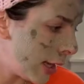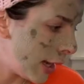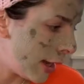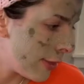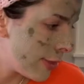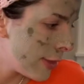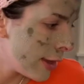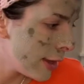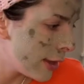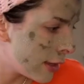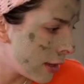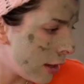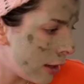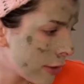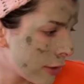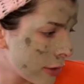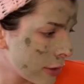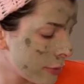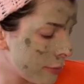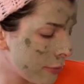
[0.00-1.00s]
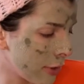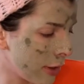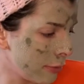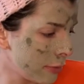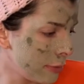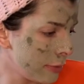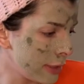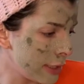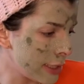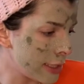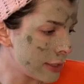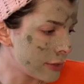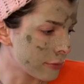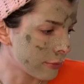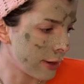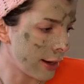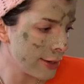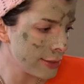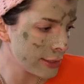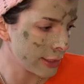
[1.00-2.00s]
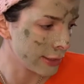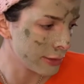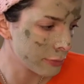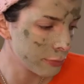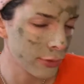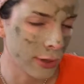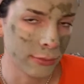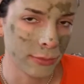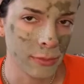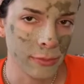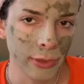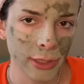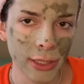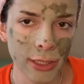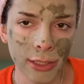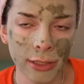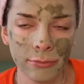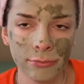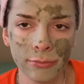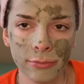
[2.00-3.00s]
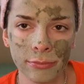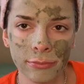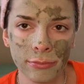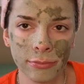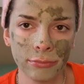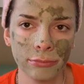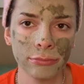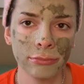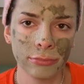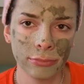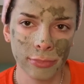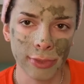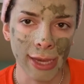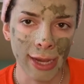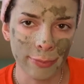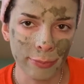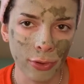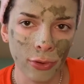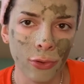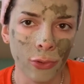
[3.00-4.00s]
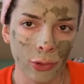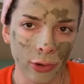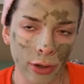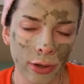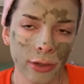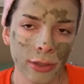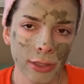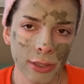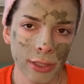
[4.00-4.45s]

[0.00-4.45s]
I think Connor, probably his rising is probably Capricorn.